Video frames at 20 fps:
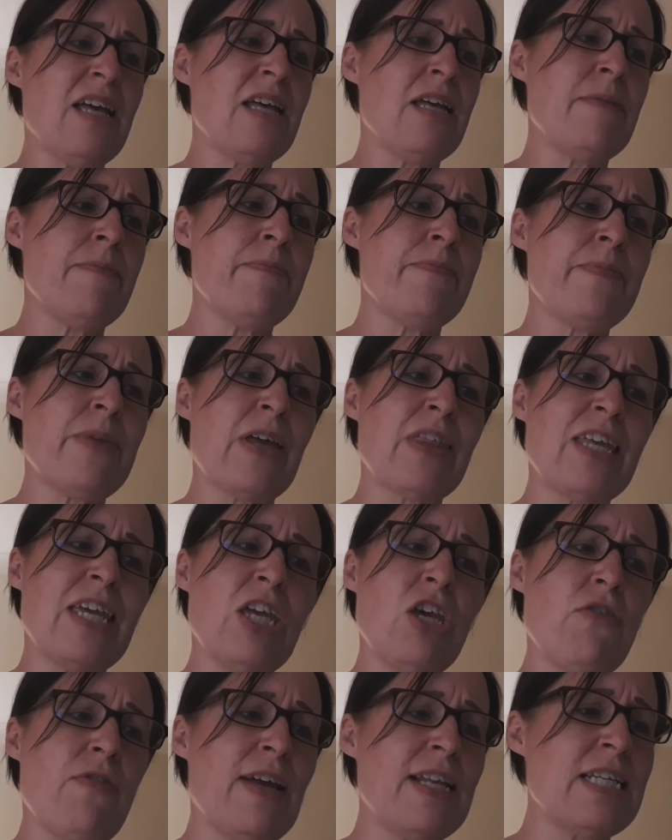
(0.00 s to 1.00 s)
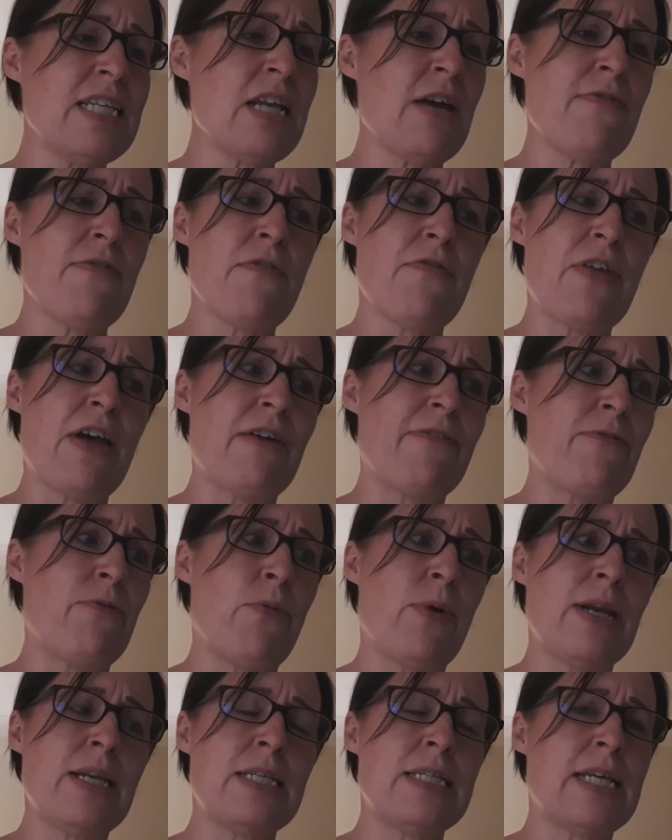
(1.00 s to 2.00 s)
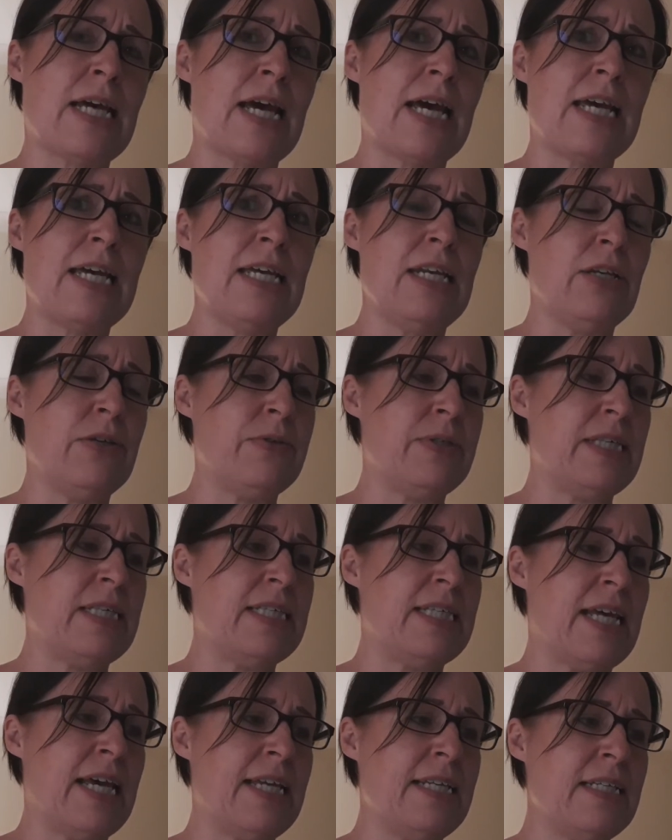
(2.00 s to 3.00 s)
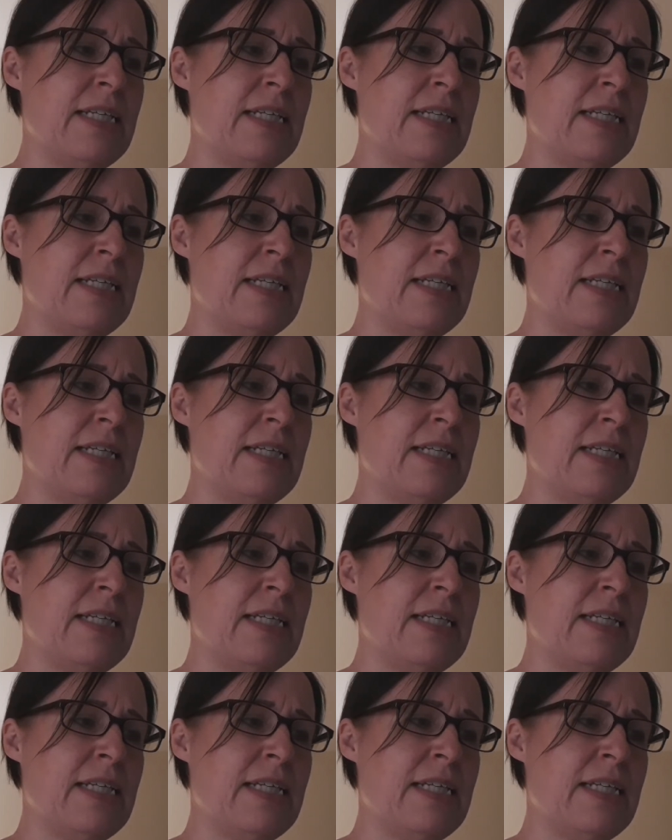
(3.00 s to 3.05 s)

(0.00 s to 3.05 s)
I think you've had enough of that for one day," Lucy said.